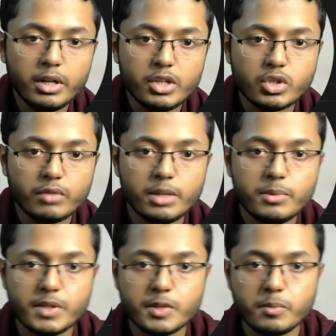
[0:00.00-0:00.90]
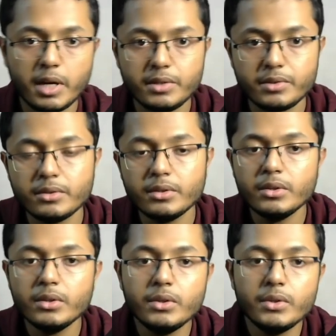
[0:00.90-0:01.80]
but each of them is a sprite.
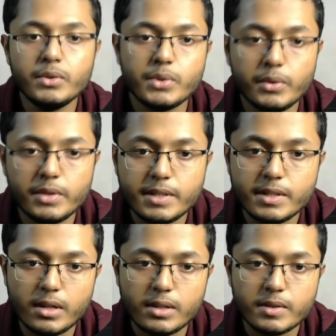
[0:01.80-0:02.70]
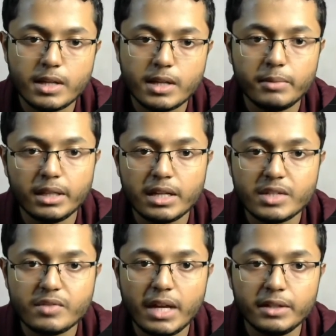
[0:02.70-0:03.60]
So this is also something
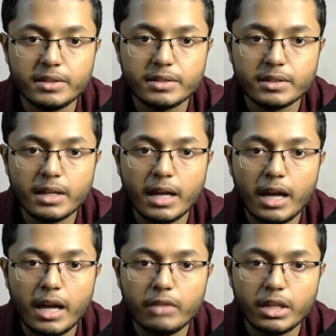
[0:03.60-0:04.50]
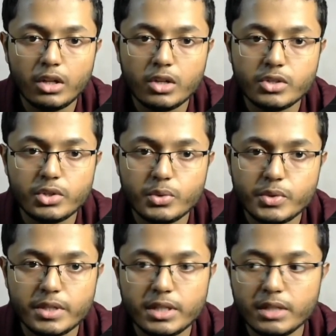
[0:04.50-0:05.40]
that is valid, and we can also
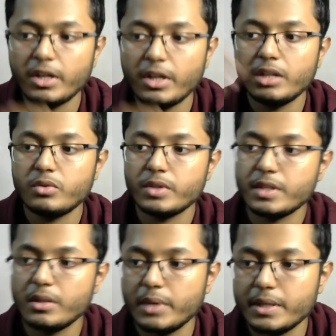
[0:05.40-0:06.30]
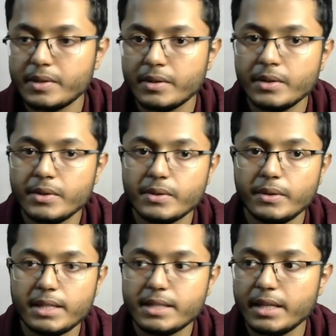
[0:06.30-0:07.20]
use it in very interesting ways.
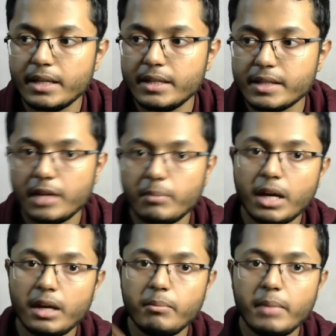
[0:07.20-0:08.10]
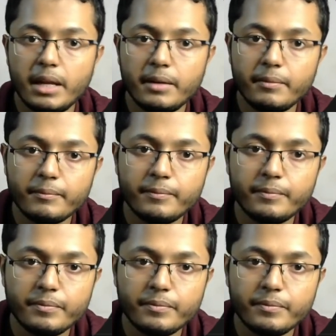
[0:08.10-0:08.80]
So let's say inside my main,